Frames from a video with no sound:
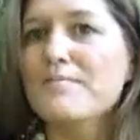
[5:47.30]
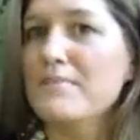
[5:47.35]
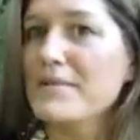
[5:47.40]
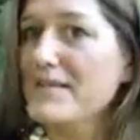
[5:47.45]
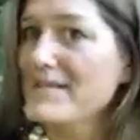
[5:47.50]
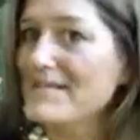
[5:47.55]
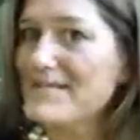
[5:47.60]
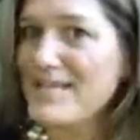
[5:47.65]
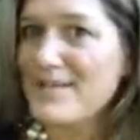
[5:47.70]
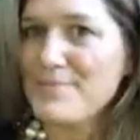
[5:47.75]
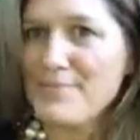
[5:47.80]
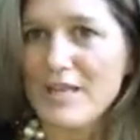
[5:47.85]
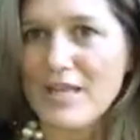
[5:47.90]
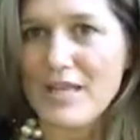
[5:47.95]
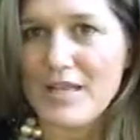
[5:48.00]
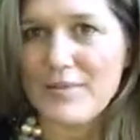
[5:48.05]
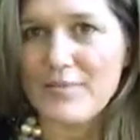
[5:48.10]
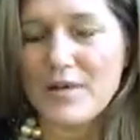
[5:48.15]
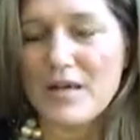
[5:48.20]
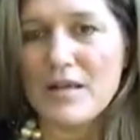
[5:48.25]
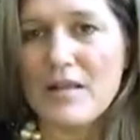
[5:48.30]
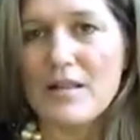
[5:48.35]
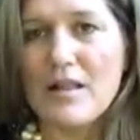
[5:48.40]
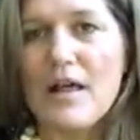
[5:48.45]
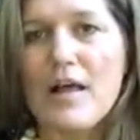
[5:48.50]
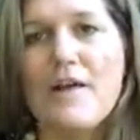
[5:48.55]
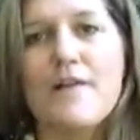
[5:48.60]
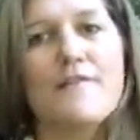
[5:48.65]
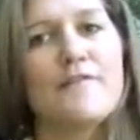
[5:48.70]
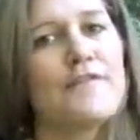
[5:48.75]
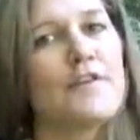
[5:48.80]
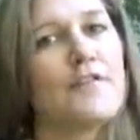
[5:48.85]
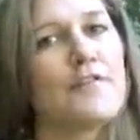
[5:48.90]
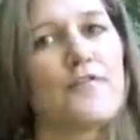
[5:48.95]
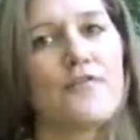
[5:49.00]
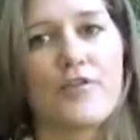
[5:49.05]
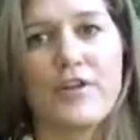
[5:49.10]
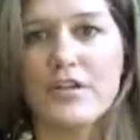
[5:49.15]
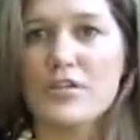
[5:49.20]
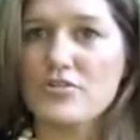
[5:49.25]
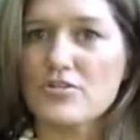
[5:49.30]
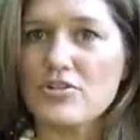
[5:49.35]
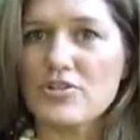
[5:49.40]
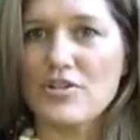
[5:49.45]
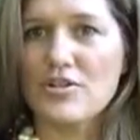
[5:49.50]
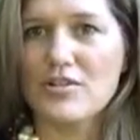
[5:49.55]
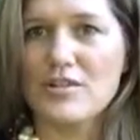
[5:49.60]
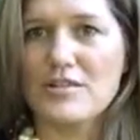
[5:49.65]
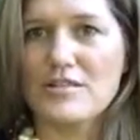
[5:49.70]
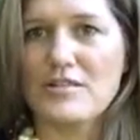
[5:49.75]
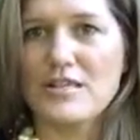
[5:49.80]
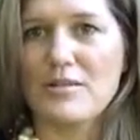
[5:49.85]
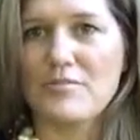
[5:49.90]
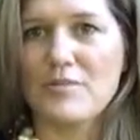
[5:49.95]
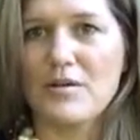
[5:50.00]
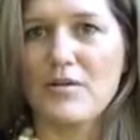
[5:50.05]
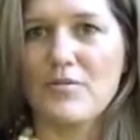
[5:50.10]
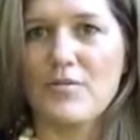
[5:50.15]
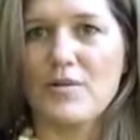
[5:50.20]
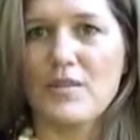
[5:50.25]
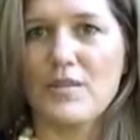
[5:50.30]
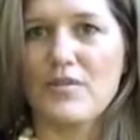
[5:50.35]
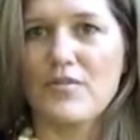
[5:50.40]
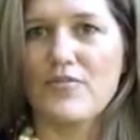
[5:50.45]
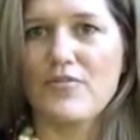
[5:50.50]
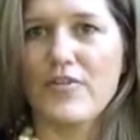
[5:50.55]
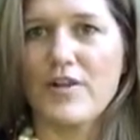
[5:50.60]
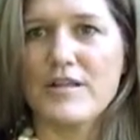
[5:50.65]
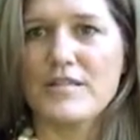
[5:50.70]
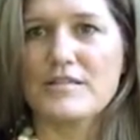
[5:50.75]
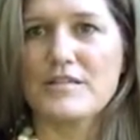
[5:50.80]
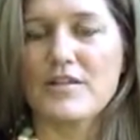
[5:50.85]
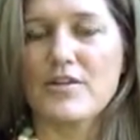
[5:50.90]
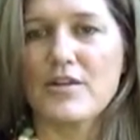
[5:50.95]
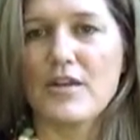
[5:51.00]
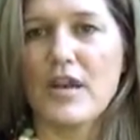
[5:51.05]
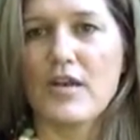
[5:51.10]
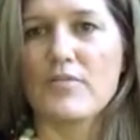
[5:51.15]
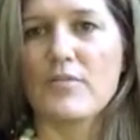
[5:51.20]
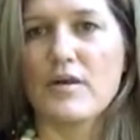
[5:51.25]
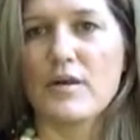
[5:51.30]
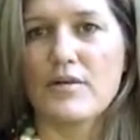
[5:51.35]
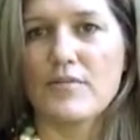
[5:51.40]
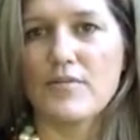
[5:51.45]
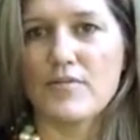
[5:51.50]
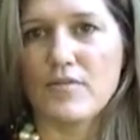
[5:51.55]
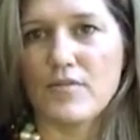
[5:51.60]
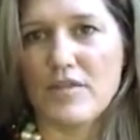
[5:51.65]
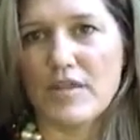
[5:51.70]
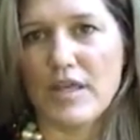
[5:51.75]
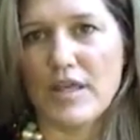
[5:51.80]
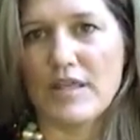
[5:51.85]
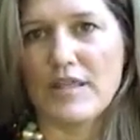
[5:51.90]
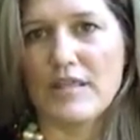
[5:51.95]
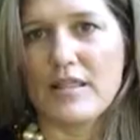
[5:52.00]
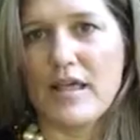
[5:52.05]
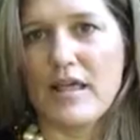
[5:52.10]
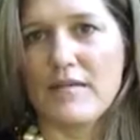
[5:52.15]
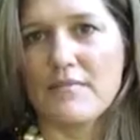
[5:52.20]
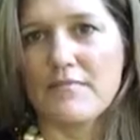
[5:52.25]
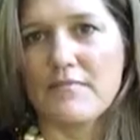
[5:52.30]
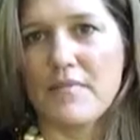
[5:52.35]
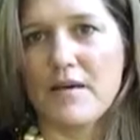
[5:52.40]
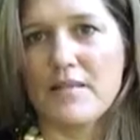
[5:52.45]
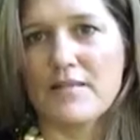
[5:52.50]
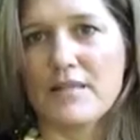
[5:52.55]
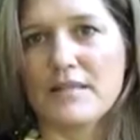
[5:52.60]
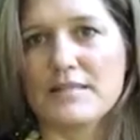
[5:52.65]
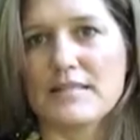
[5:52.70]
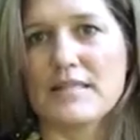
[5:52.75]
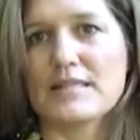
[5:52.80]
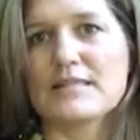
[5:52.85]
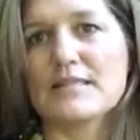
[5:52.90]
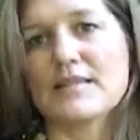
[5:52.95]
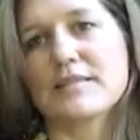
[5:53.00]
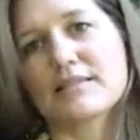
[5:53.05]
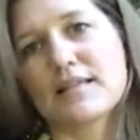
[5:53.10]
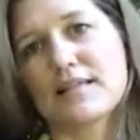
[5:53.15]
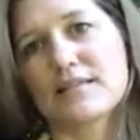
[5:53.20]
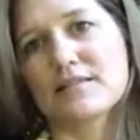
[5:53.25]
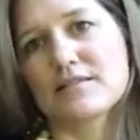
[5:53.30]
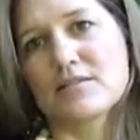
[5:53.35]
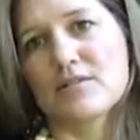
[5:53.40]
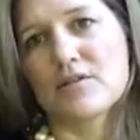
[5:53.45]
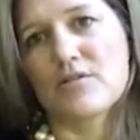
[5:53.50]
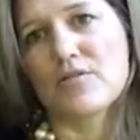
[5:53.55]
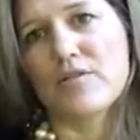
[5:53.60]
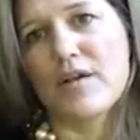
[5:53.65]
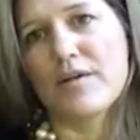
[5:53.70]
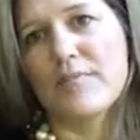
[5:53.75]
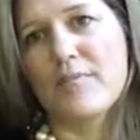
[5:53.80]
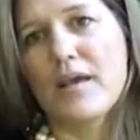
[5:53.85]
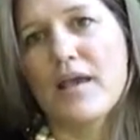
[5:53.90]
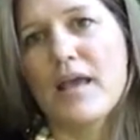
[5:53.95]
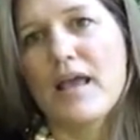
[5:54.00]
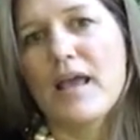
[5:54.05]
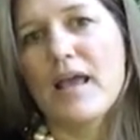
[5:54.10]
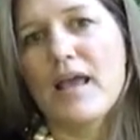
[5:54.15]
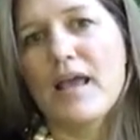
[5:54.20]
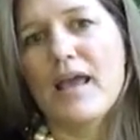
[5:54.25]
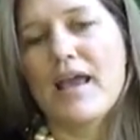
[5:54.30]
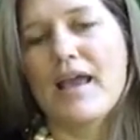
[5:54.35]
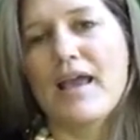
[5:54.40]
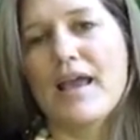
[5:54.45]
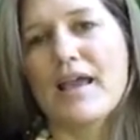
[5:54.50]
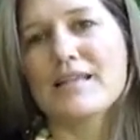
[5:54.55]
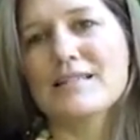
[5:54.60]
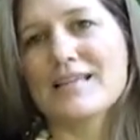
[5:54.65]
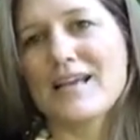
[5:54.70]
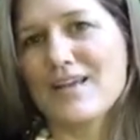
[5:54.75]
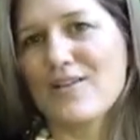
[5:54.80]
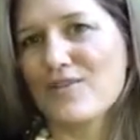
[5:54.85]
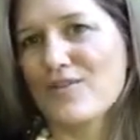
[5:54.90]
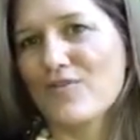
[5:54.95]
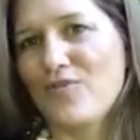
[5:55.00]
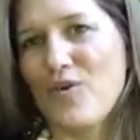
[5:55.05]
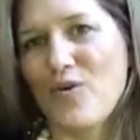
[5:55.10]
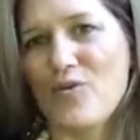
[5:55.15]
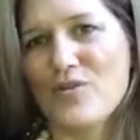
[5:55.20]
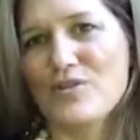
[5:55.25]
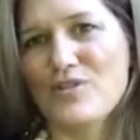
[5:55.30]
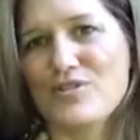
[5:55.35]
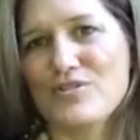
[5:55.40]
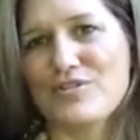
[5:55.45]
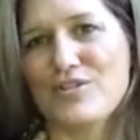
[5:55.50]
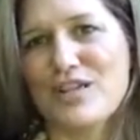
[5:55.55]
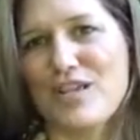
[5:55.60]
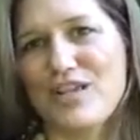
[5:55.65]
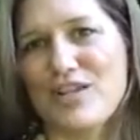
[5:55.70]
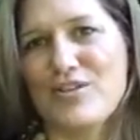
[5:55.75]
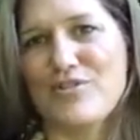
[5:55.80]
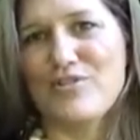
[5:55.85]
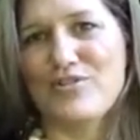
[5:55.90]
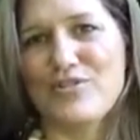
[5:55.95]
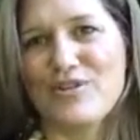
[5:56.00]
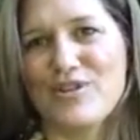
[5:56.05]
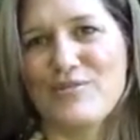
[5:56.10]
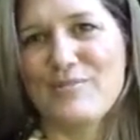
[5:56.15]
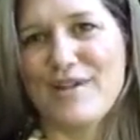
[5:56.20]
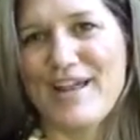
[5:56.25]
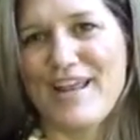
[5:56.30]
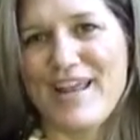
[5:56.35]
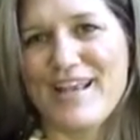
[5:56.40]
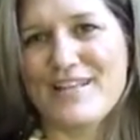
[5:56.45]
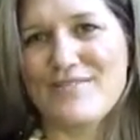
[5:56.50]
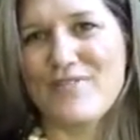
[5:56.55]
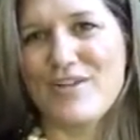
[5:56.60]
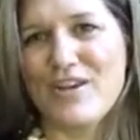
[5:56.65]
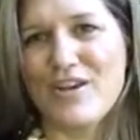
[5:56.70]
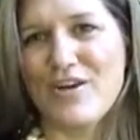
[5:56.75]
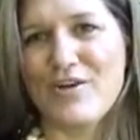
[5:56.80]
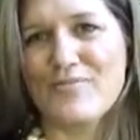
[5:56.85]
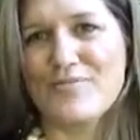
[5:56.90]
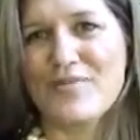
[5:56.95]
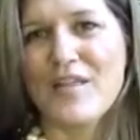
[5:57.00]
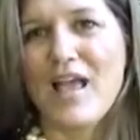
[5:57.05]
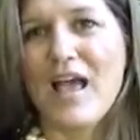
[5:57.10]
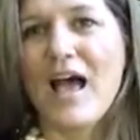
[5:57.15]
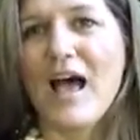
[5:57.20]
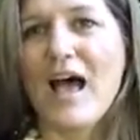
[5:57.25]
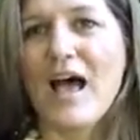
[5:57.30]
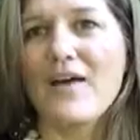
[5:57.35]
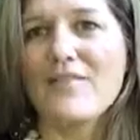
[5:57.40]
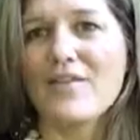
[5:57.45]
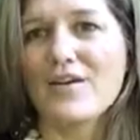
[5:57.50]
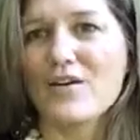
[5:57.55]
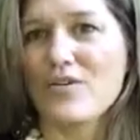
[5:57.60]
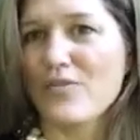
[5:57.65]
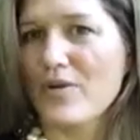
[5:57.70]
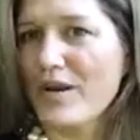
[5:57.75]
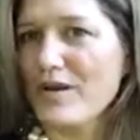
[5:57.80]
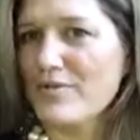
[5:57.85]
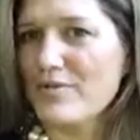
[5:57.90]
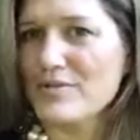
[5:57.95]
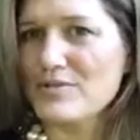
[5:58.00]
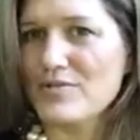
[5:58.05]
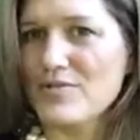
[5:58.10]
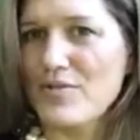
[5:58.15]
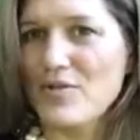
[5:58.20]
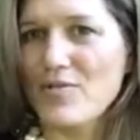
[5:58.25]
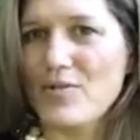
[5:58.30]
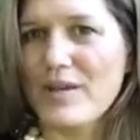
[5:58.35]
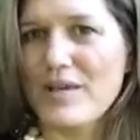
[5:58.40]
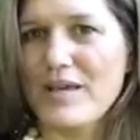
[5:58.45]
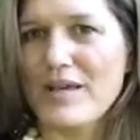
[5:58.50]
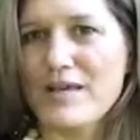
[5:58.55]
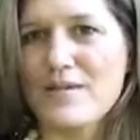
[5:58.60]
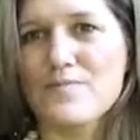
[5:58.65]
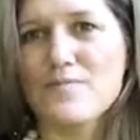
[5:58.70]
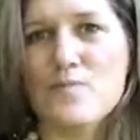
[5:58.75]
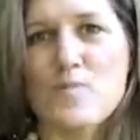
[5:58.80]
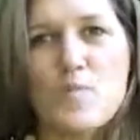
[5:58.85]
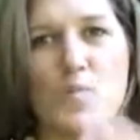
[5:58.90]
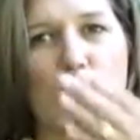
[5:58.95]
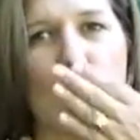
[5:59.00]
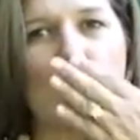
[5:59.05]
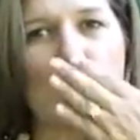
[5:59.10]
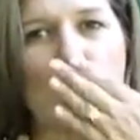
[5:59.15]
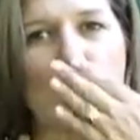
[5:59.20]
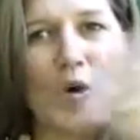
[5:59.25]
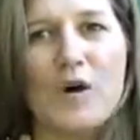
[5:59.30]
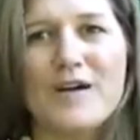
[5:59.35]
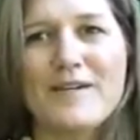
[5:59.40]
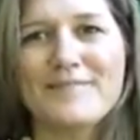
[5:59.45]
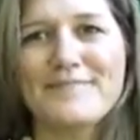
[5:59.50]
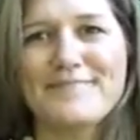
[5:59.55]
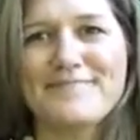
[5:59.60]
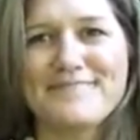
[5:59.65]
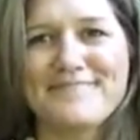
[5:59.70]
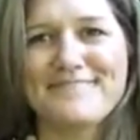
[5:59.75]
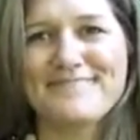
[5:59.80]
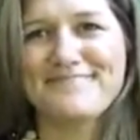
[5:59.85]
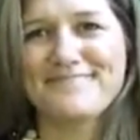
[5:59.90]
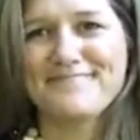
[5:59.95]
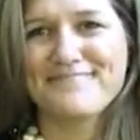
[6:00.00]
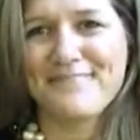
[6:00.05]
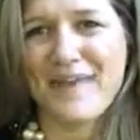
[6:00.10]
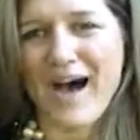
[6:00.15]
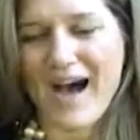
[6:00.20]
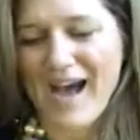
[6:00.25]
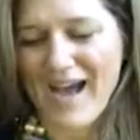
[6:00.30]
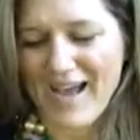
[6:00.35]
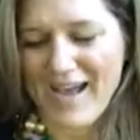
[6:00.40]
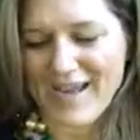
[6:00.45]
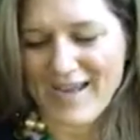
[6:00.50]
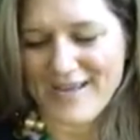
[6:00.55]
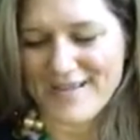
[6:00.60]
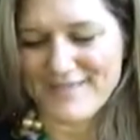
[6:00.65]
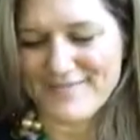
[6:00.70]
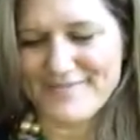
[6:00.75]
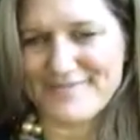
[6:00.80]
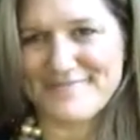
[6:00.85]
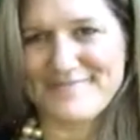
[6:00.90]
Please send me an email. Feel free to share this email with your friends and your network if you think that this exercise can serve them. And I look forward to seeing you in my next video. Have a great rest of your week. Bye.